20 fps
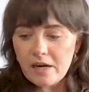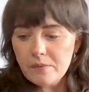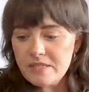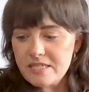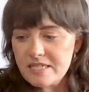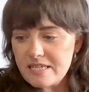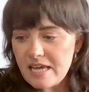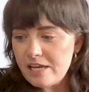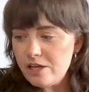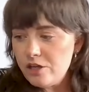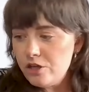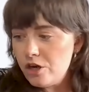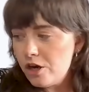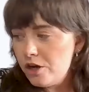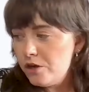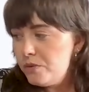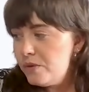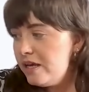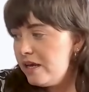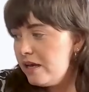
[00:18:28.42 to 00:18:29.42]
And I would say,
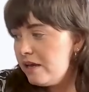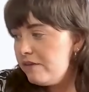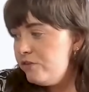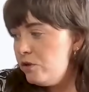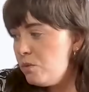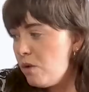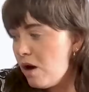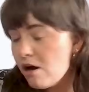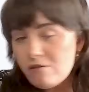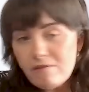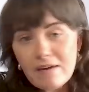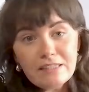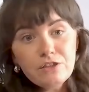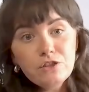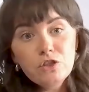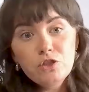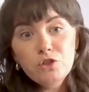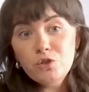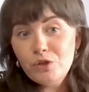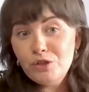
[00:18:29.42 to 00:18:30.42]
if you are a
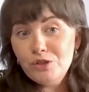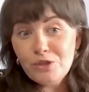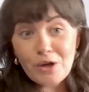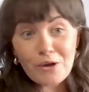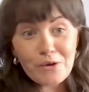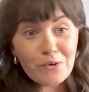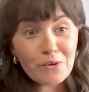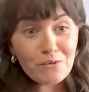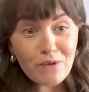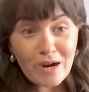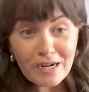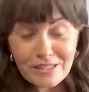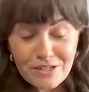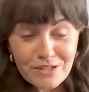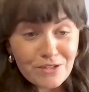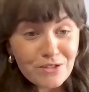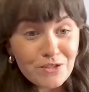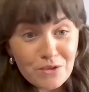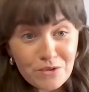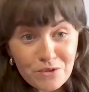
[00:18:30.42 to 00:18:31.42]
renter, join your local
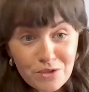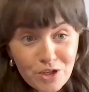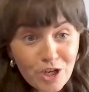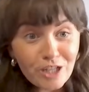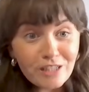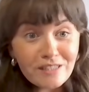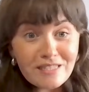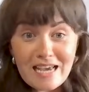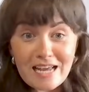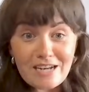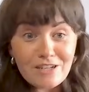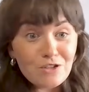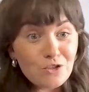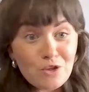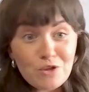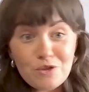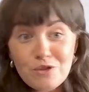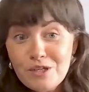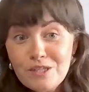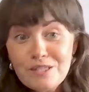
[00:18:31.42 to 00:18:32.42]
renters union,
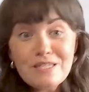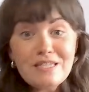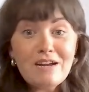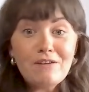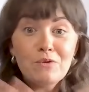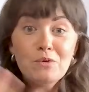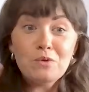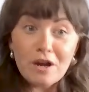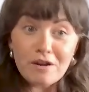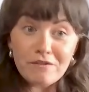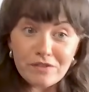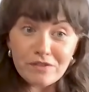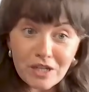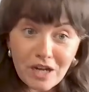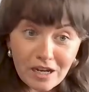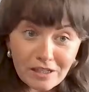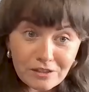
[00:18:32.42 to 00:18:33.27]
tenants unions. They're all over the